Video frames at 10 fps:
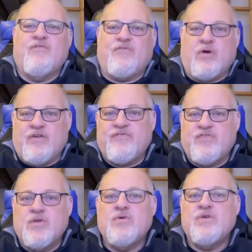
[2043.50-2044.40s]
For a
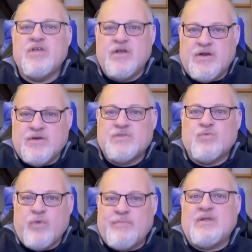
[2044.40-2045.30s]
few years,
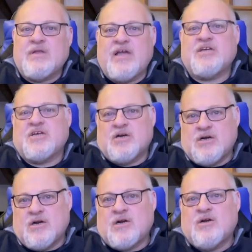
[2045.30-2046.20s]
women like
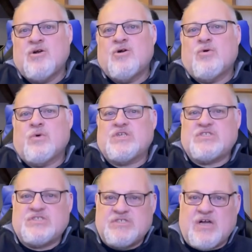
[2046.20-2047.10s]
her were
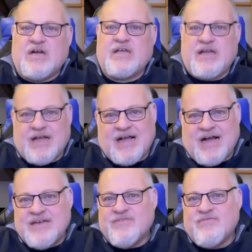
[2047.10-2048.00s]
stuck in a
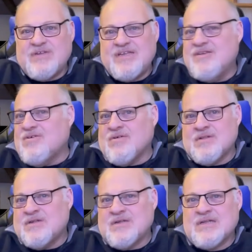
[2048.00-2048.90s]
kind of
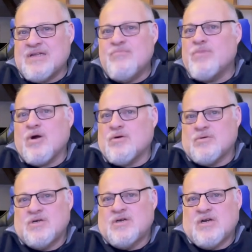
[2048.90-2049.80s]
legal limbo,
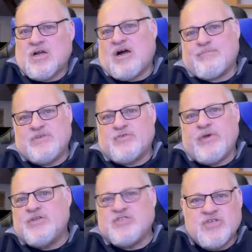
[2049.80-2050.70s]
caught
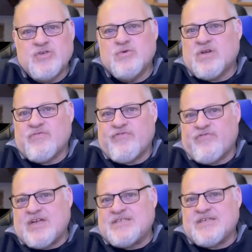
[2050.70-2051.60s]
between two
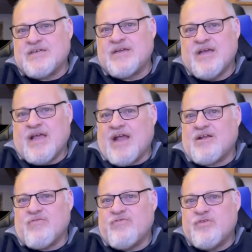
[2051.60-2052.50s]
conflicting
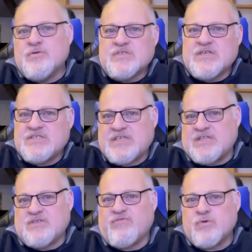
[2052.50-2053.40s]
and confusing
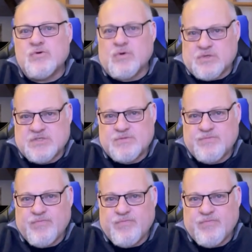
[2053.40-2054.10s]
sets of rules.